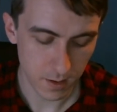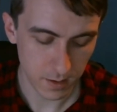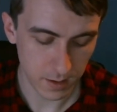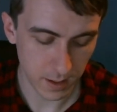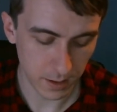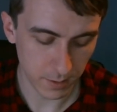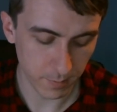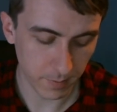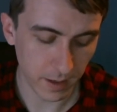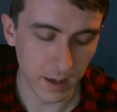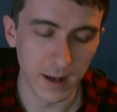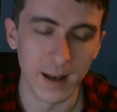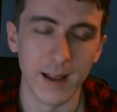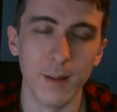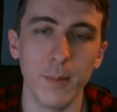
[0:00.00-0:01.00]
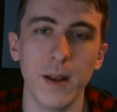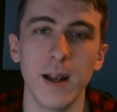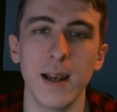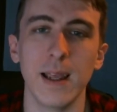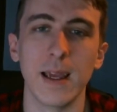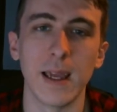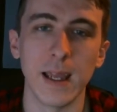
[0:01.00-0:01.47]
you end up getting a little bit of
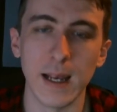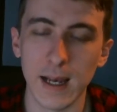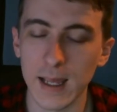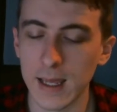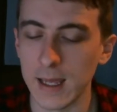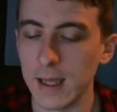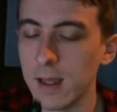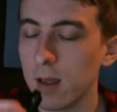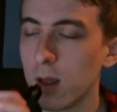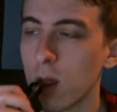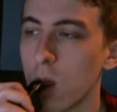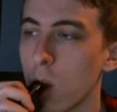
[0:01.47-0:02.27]
leaky.